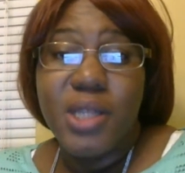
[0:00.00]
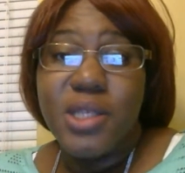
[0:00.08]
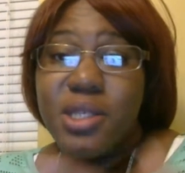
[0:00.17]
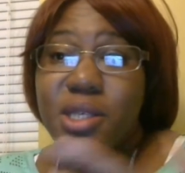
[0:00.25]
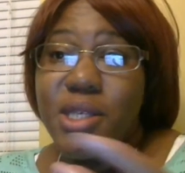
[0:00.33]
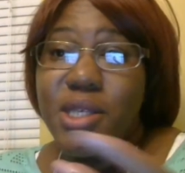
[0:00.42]

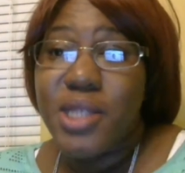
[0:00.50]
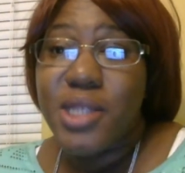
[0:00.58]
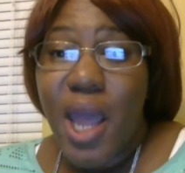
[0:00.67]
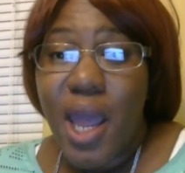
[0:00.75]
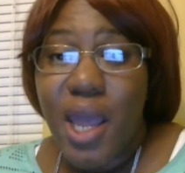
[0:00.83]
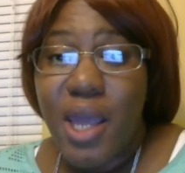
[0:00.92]
to
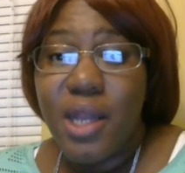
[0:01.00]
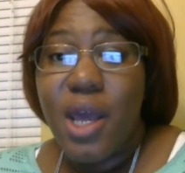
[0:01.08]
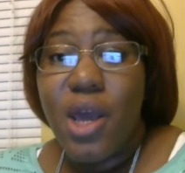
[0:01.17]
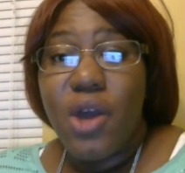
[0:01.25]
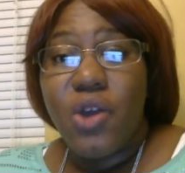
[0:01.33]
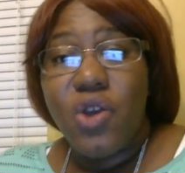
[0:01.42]
sustain
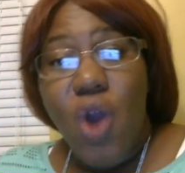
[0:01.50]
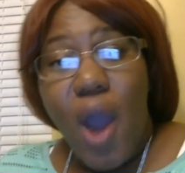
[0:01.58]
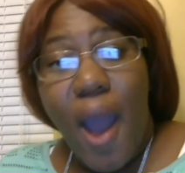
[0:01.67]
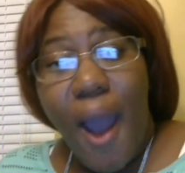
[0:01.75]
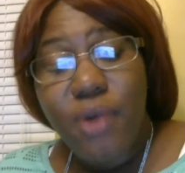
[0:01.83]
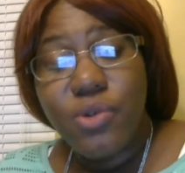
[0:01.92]
your
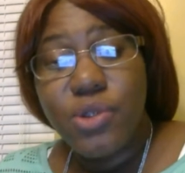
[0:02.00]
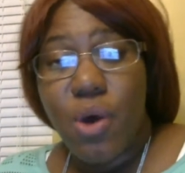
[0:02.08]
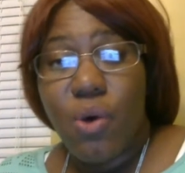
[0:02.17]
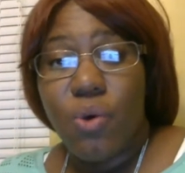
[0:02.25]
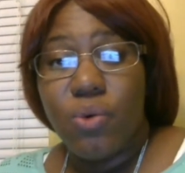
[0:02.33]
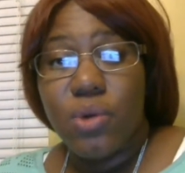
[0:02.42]

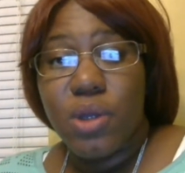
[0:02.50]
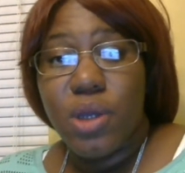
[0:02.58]
household.